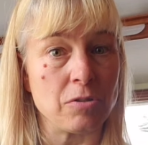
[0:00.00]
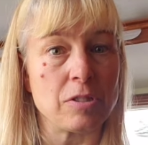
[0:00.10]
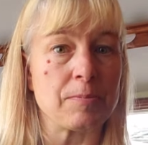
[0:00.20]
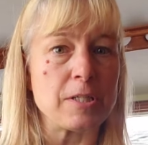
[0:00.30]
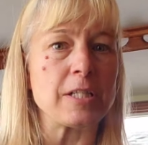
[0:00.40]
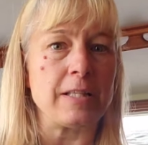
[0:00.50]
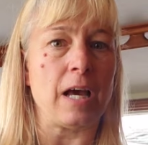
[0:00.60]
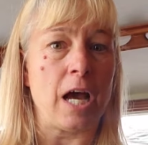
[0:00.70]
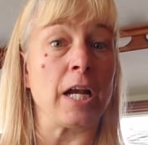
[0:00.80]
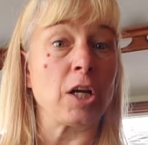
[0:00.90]
especially the
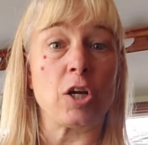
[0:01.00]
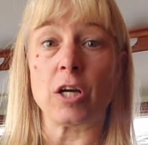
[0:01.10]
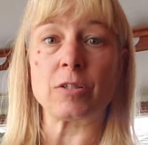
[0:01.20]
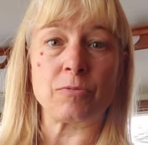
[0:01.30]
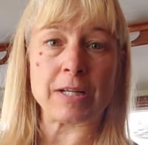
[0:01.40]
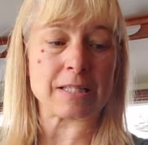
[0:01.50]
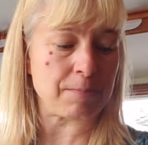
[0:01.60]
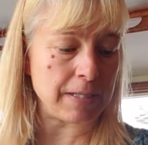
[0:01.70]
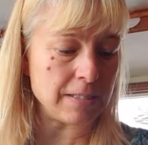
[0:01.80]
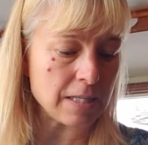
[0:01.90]
uncooked
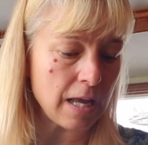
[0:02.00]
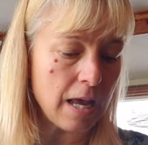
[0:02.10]
recipes.